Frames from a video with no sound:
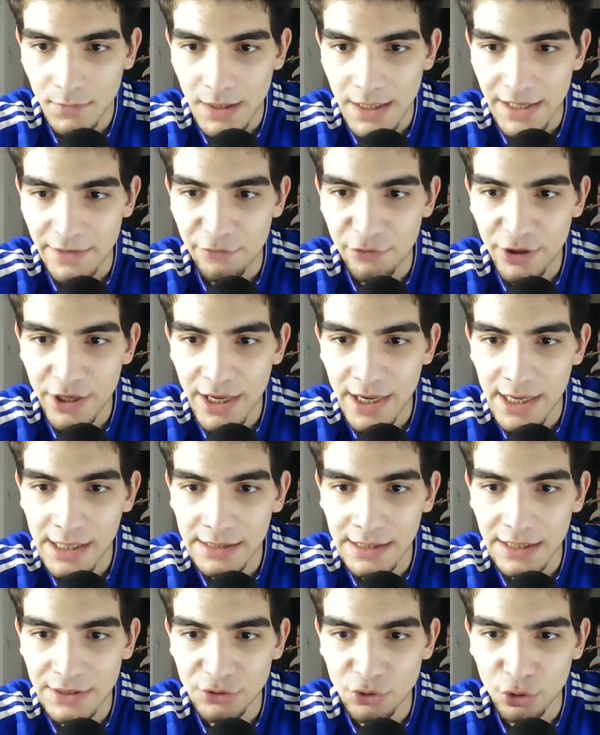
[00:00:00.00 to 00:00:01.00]
If you get
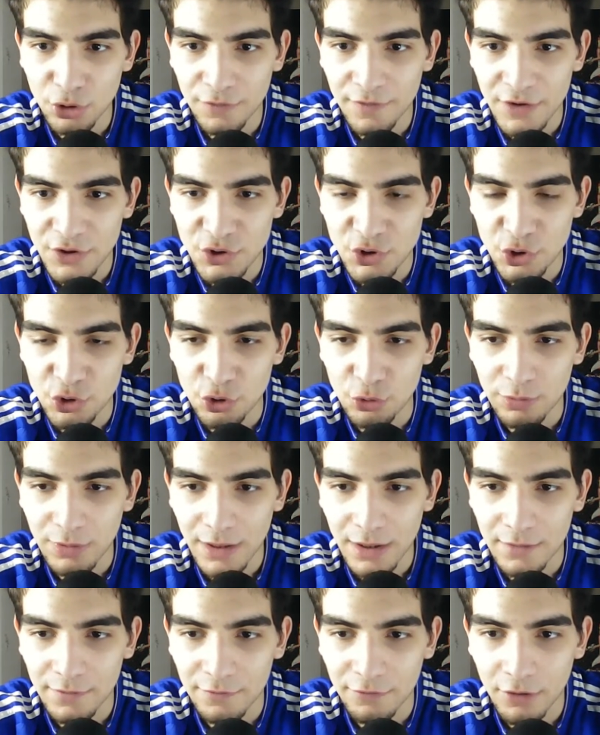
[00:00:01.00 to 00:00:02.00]
Haaland, don't you think Tuchel will play
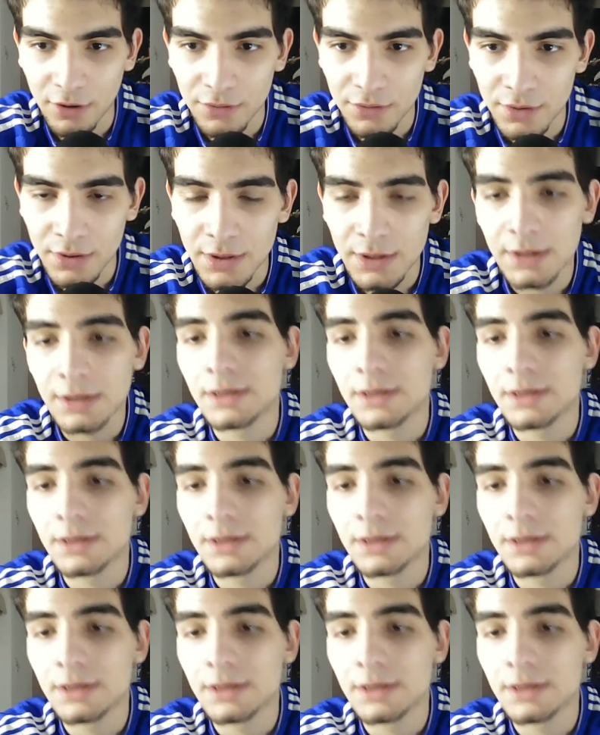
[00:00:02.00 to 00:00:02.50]
up front?